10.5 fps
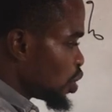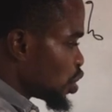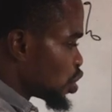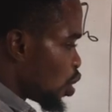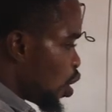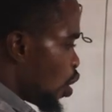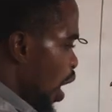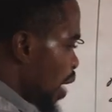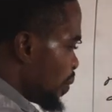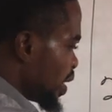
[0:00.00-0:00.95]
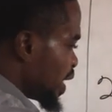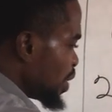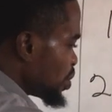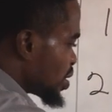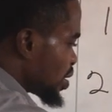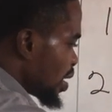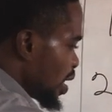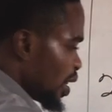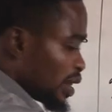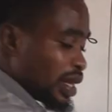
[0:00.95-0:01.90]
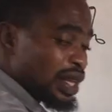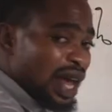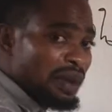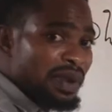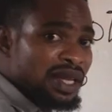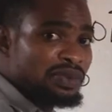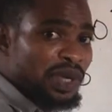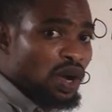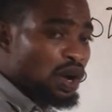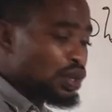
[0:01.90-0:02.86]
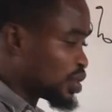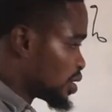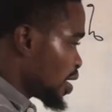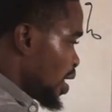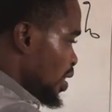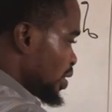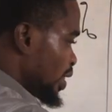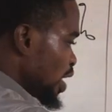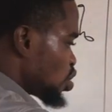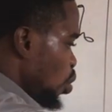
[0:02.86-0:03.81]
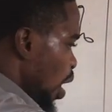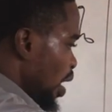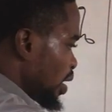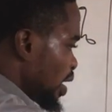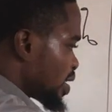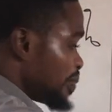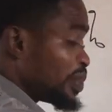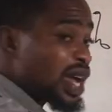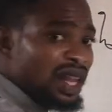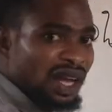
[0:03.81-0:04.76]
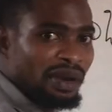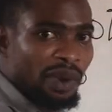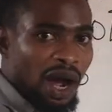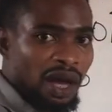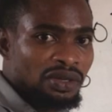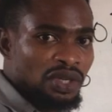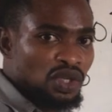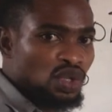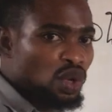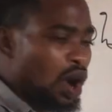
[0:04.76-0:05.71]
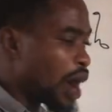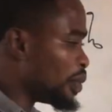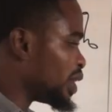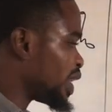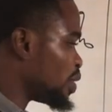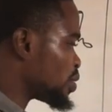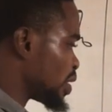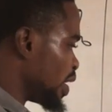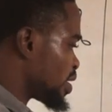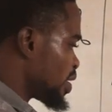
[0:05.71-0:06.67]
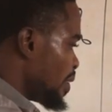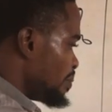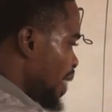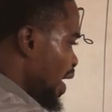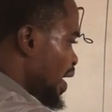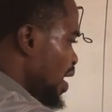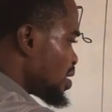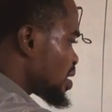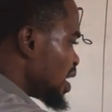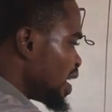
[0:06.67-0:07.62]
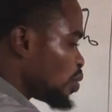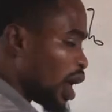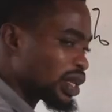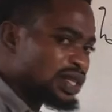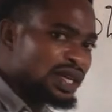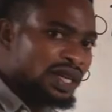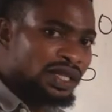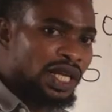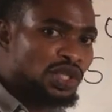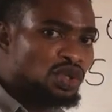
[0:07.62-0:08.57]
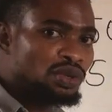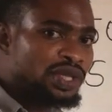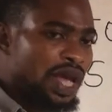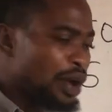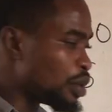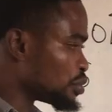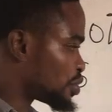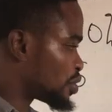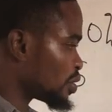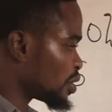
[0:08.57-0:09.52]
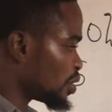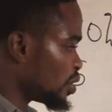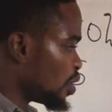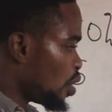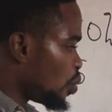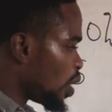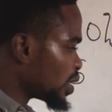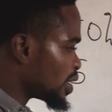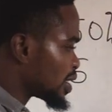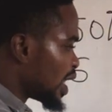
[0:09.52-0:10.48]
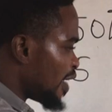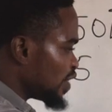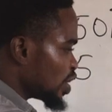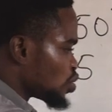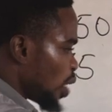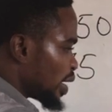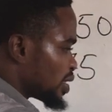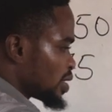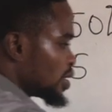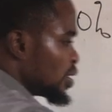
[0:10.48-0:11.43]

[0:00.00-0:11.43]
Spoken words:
So I reduce the numbers because this one is a bigger number, so I reduce it by cancelling what? The 2 zeros. What is left is what?